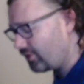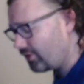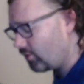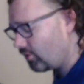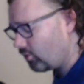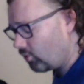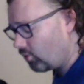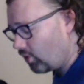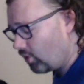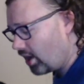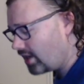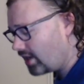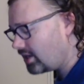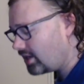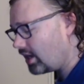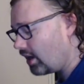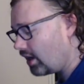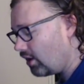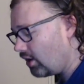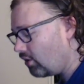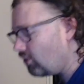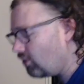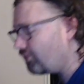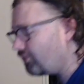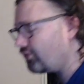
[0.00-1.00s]
1
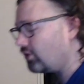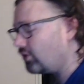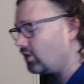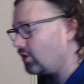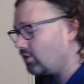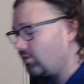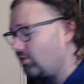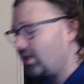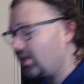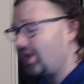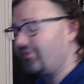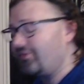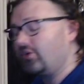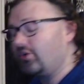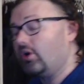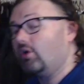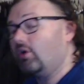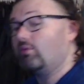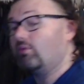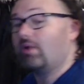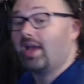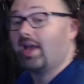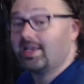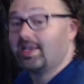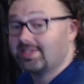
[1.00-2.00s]
over whatever
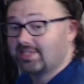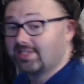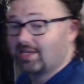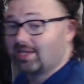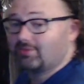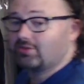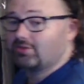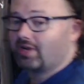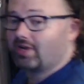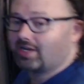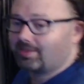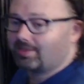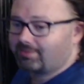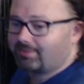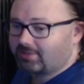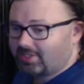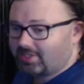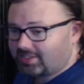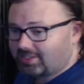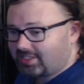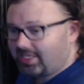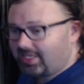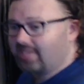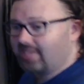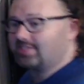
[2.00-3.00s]
horizon I'm trying to predict
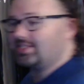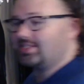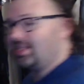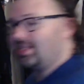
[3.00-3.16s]
against. And